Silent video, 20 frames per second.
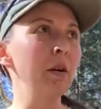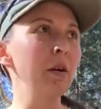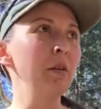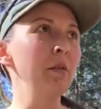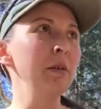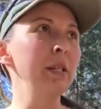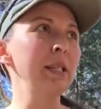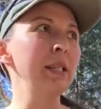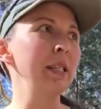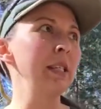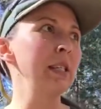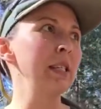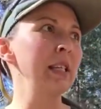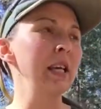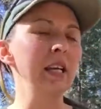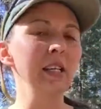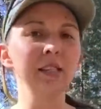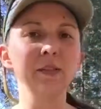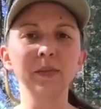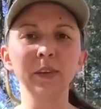who was
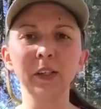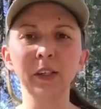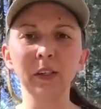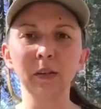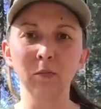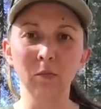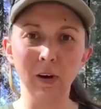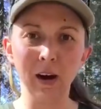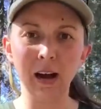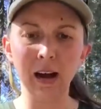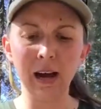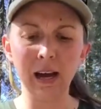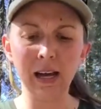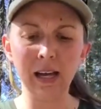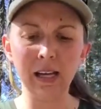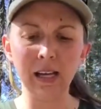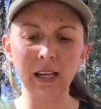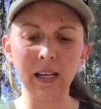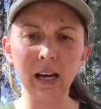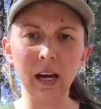successful and
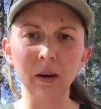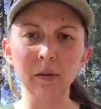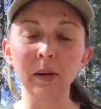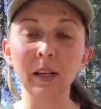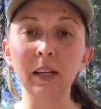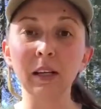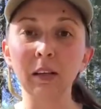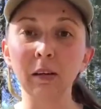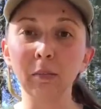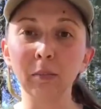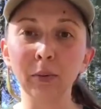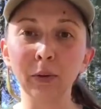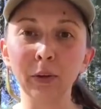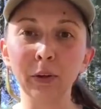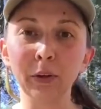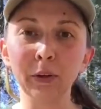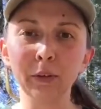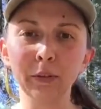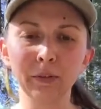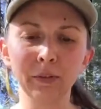why and how we could
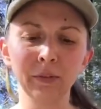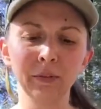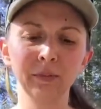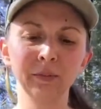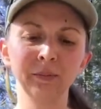improve.